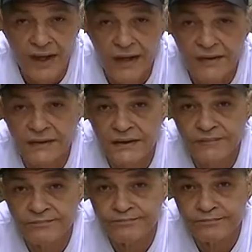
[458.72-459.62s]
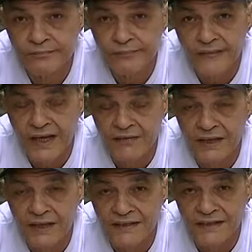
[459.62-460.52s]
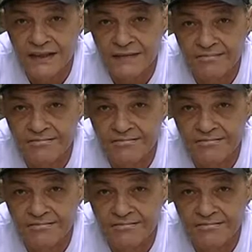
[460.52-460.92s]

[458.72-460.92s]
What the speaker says: and have a nice day.